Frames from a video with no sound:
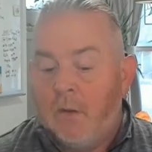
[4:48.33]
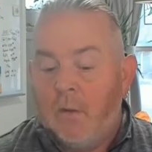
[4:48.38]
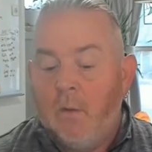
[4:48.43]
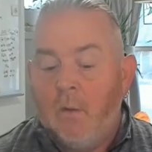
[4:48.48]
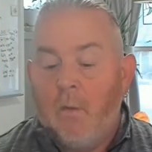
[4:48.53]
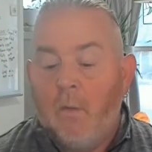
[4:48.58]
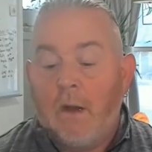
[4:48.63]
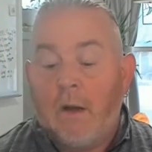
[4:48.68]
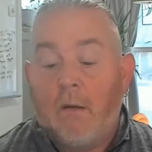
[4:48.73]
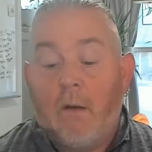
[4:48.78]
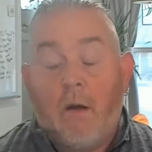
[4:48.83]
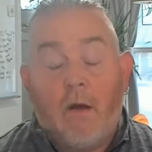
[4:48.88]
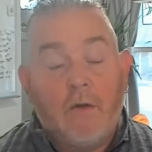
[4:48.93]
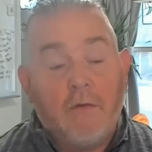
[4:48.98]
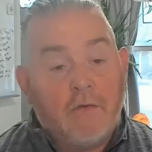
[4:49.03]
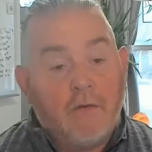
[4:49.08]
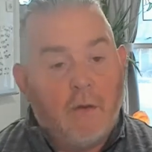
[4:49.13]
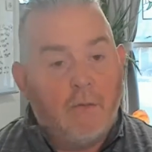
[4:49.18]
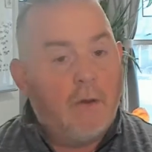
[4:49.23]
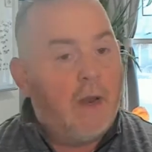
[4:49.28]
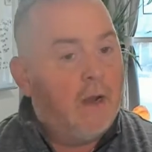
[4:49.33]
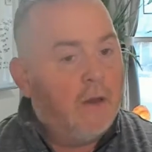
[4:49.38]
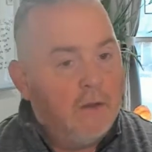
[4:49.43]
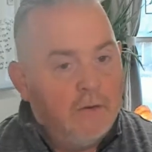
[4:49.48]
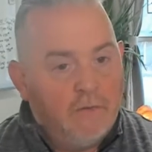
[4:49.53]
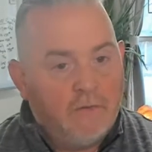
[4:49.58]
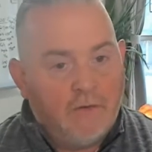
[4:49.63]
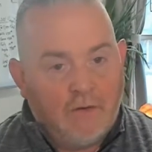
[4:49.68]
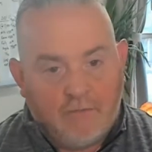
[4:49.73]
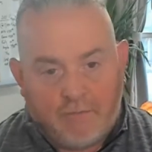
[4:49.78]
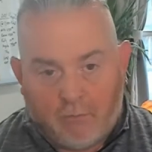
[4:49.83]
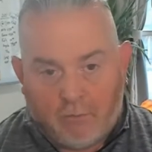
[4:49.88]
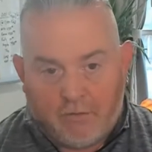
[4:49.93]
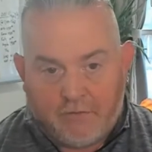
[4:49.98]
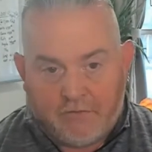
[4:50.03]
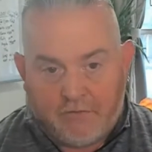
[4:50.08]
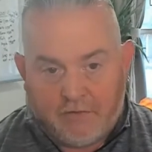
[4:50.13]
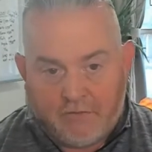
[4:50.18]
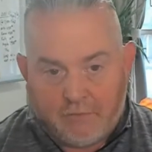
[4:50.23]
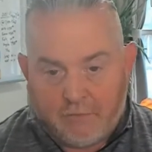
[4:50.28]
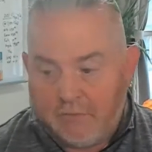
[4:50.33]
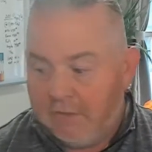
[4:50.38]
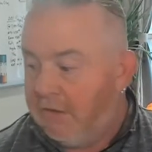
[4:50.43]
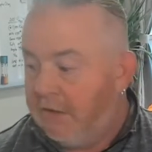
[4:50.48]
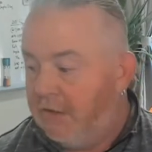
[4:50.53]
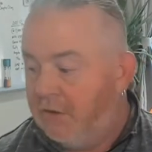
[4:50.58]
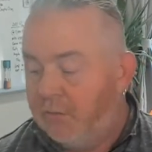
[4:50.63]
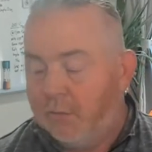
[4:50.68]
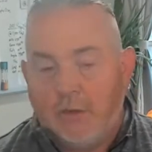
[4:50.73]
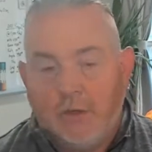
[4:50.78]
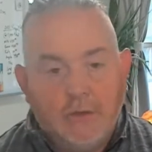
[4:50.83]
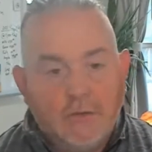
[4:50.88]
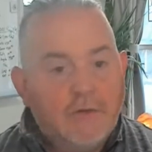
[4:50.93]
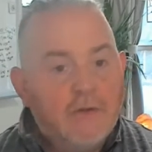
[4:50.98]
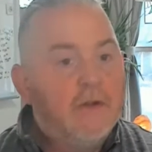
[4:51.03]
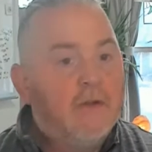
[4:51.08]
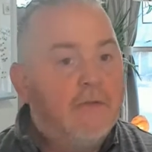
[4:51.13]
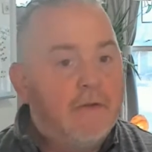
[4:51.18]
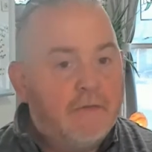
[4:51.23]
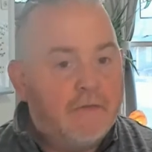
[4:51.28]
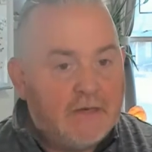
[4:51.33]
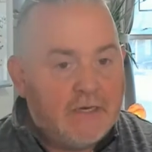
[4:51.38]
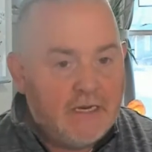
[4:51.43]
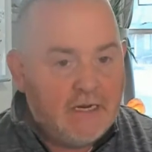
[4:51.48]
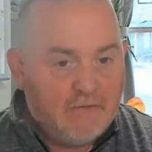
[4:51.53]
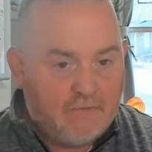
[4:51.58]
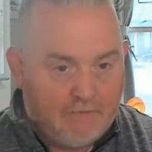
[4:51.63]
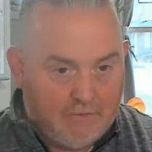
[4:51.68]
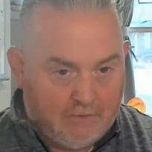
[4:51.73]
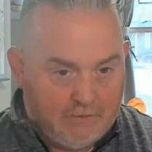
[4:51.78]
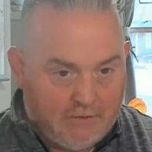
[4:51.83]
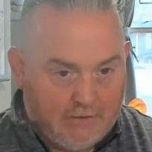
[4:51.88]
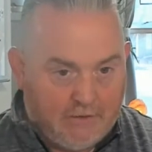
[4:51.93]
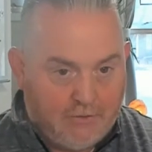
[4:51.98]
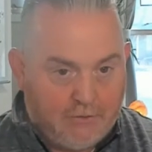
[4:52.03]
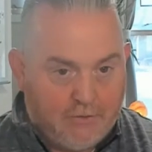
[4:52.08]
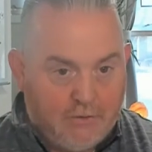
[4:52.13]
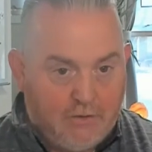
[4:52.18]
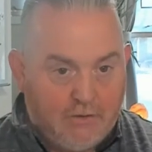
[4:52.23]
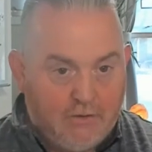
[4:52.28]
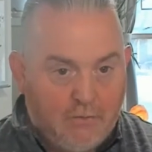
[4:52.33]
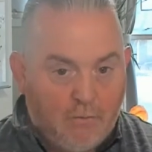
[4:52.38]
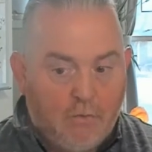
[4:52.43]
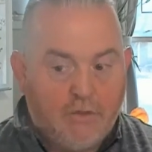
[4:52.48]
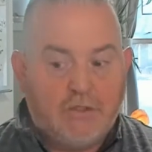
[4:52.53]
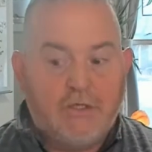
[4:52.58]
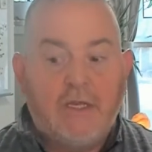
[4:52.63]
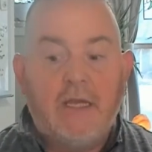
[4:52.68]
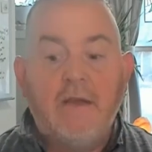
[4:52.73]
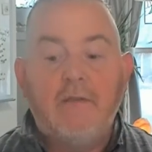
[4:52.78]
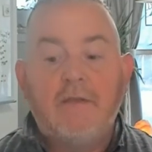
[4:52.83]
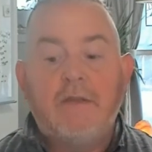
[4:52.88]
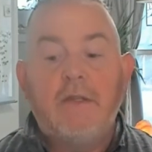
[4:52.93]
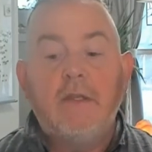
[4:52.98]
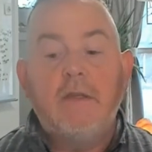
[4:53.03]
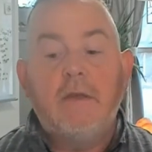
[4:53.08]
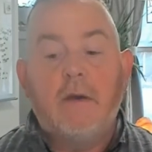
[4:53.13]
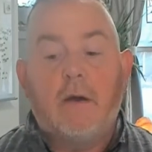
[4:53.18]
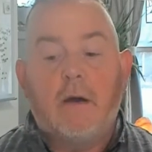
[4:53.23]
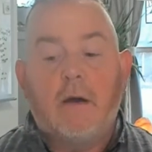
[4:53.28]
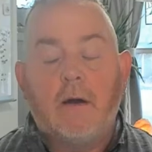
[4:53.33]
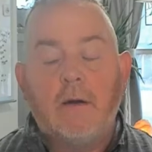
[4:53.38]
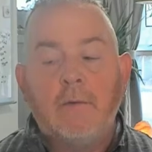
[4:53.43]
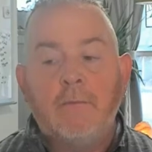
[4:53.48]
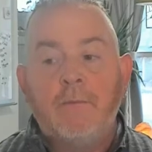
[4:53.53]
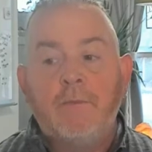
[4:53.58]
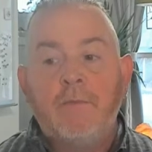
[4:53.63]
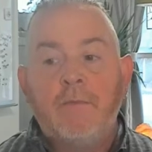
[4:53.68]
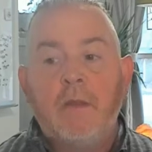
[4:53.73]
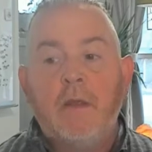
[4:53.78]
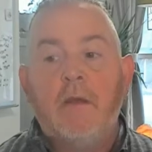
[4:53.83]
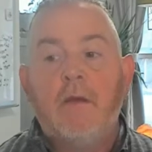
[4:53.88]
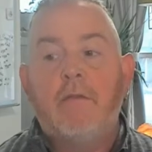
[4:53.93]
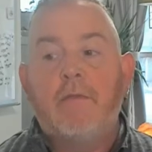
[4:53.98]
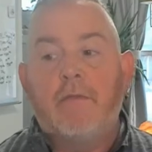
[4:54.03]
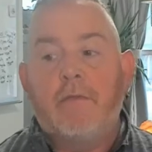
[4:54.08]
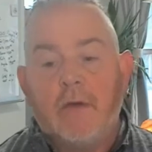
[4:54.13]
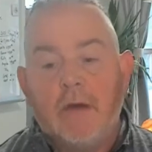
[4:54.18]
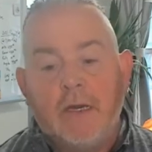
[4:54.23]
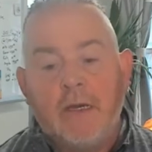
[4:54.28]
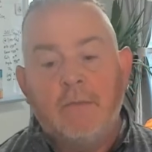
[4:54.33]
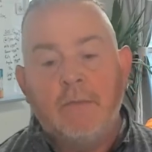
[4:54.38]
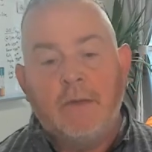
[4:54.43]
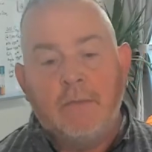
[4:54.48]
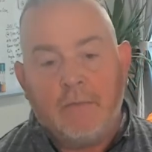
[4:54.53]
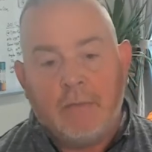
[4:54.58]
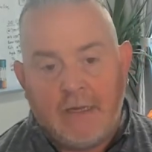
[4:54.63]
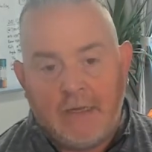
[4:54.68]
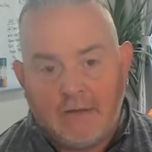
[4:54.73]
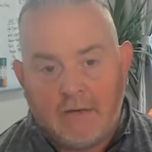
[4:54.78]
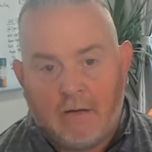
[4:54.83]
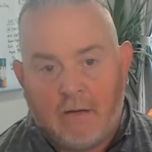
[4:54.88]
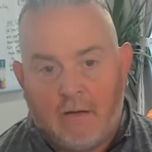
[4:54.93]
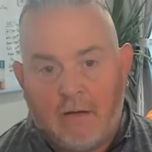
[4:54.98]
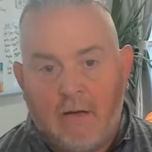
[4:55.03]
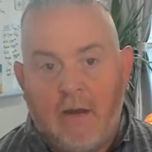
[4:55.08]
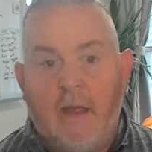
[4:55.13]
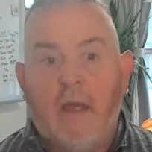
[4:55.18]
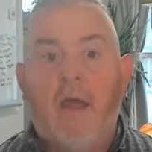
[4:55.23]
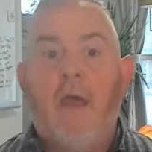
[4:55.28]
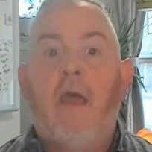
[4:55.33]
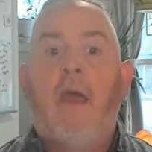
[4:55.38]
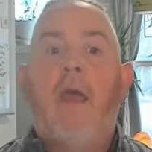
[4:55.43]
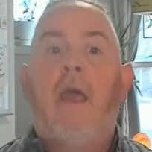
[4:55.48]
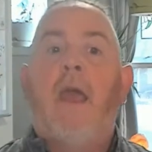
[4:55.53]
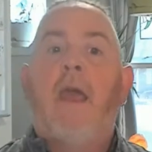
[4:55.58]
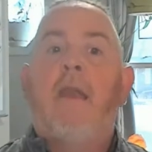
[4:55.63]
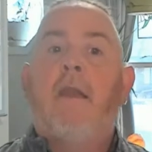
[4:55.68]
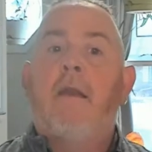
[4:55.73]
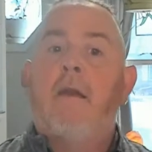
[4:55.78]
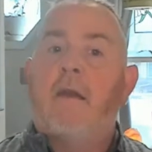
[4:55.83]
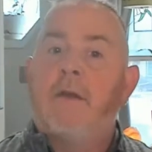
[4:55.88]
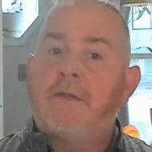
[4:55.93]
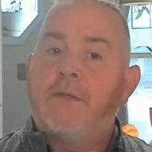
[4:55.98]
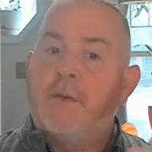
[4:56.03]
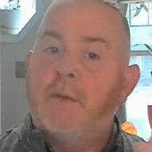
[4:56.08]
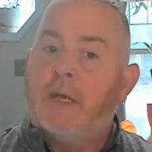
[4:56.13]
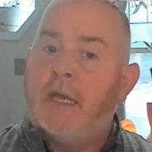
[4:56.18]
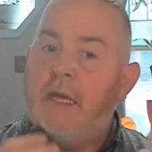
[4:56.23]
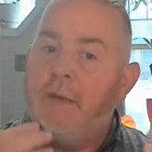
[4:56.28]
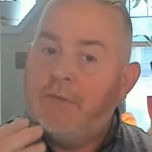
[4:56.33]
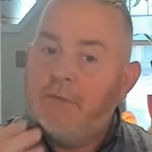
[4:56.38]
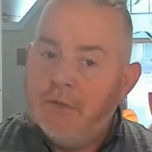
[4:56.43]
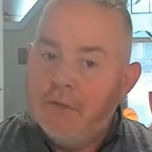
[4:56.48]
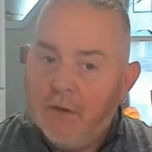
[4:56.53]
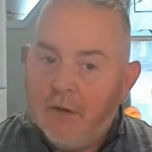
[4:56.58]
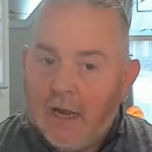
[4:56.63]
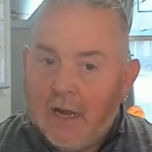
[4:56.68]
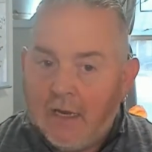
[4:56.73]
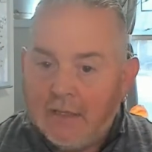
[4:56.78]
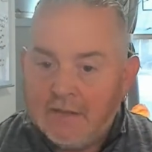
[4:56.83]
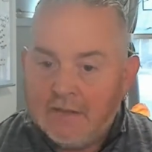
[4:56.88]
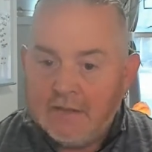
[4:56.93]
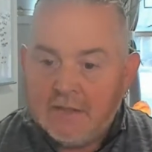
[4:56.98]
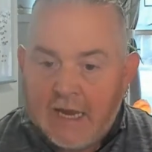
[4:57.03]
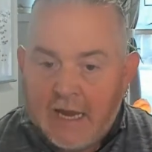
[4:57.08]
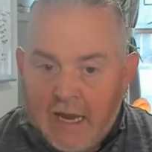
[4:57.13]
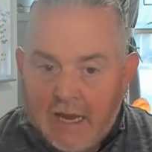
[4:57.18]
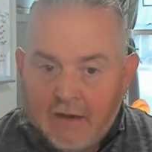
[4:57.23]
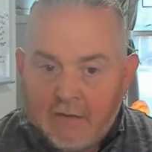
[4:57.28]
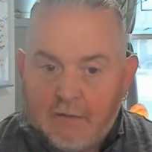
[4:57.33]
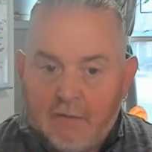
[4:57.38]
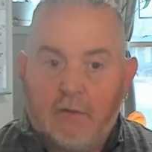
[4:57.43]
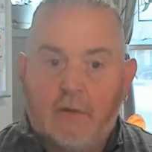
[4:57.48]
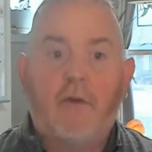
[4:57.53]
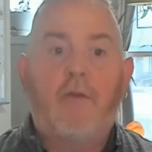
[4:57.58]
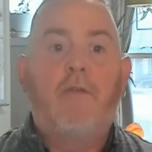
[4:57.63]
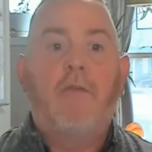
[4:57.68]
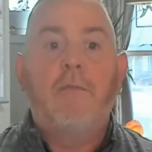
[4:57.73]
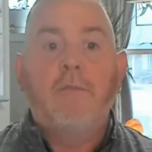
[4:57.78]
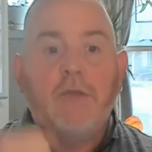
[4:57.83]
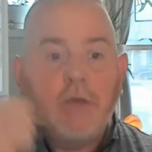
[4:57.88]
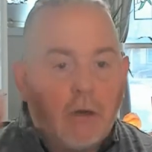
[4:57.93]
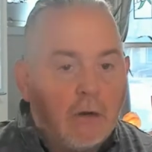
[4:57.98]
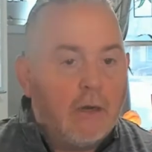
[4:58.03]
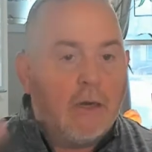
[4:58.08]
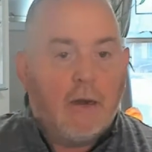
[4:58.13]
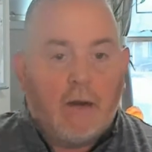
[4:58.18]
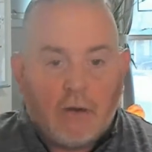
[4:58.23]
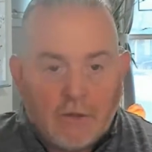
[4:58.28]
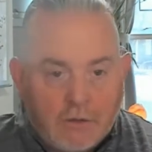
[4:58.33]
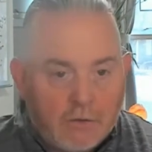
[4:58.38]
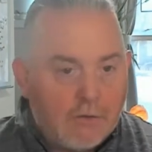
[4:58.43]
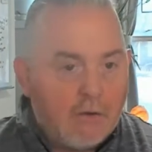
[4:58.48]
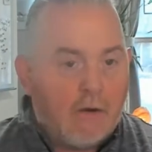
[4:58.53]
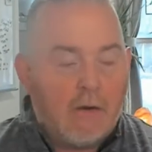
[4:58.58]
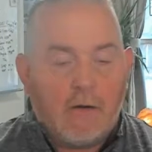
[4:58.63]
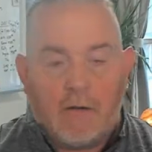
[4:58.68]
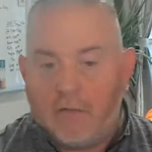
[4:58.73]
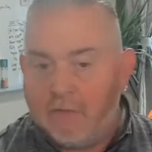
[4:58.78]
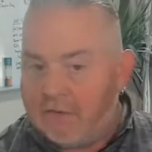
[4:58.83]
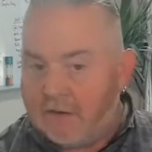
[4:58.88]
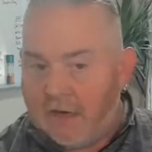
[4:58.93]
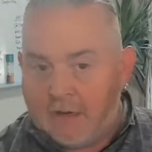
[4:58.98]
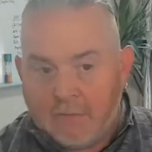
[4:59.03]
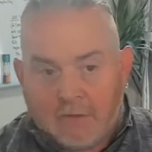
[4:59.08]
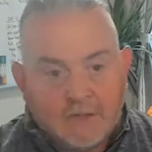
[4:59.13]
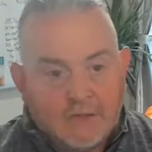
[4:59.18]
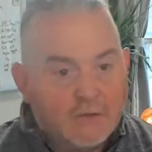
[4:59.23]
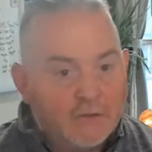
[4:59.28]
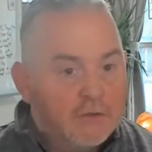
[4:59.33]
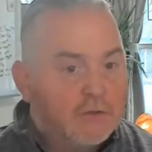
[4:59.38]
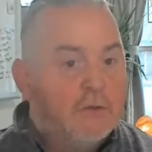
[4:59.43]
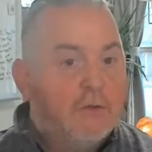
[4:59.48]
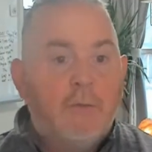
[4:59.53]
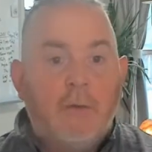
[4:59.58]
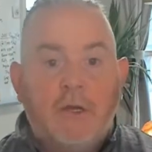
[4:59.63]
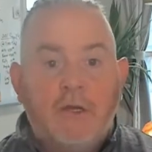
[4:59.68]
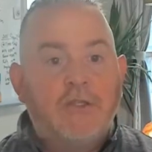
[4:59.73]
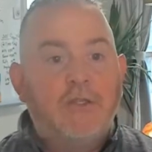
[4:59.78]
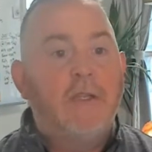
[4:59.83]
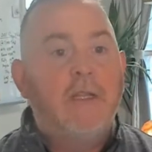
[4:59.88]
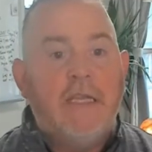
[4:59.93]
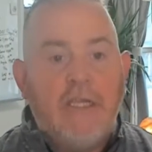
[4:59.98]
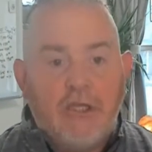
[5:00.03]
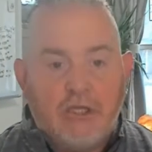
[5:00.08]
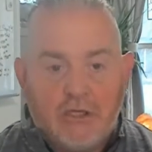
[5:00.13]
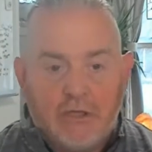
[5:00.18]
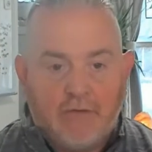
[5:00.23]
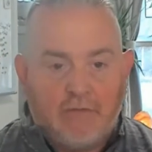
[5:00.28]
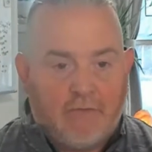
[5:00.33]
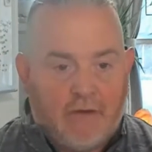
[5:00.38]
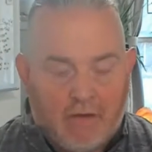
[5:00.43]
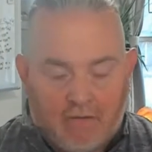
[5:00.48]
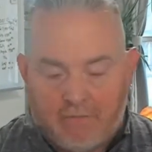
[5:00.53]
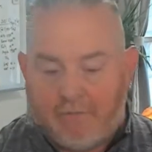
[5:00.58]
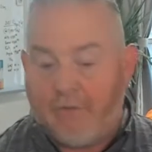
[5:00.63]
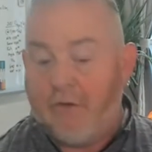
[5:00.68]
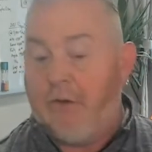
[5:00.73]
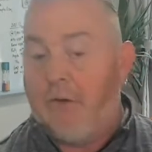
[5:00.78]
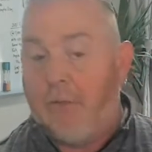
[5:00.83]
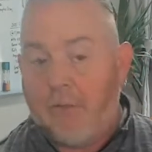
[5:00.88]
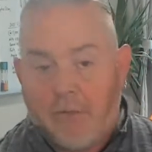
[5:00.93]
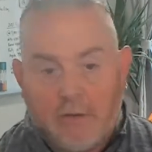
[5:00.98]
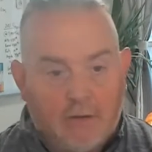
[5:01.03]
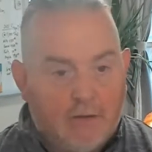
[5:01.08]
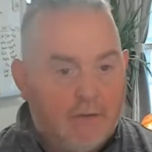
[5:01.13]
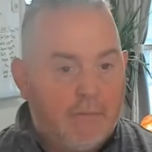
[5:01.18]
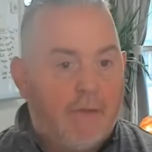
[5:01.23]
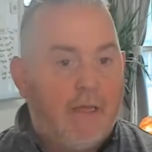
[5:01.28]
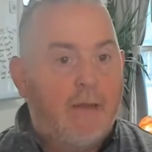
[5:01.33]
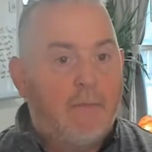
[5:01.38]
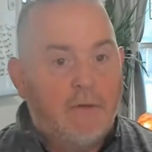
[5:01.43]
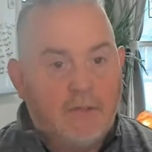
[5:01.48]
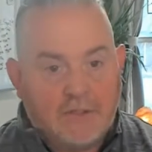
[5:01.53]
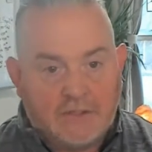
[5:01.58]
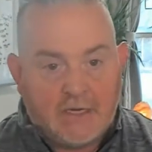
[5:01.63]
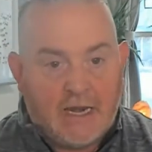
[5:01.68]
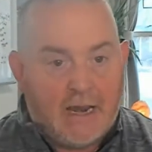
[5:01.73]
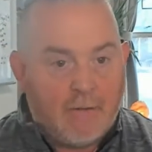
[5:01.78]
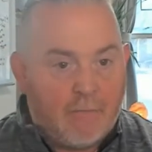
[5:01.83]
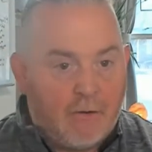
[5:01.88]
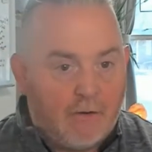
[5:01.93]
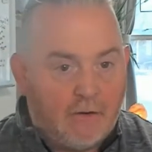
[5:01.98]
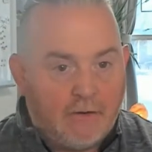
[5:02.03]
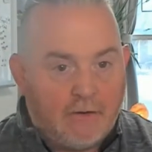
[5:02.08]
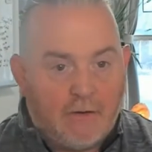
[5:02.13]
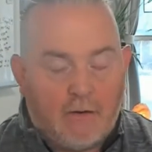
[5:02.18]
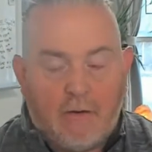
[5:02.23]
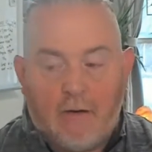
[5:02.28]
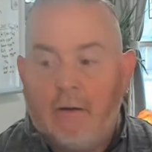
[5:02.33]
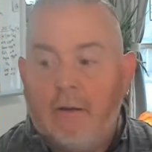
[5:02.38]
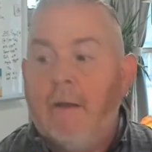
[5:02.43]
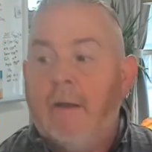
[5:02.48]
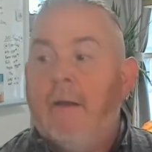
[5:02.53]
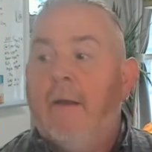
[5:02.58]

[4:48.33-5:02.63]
We're also not using a 4 to 6 foot leash, we're using a 15-foot leash, which gives the dog freedom to be a dog, and it also keeps you guys as handlers from jerking on your dog all the time because there's too much leash involved for you to really be able to snap on a dog.